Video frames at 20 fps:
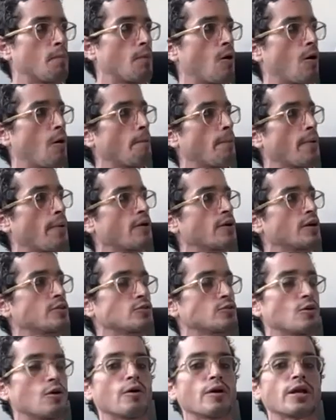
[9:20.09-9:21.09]

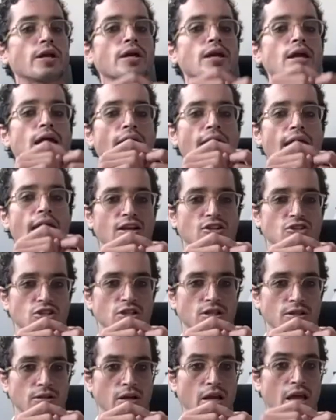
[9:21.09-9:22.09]
operatory
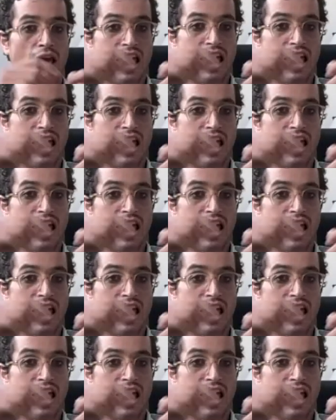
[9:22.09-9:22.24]
action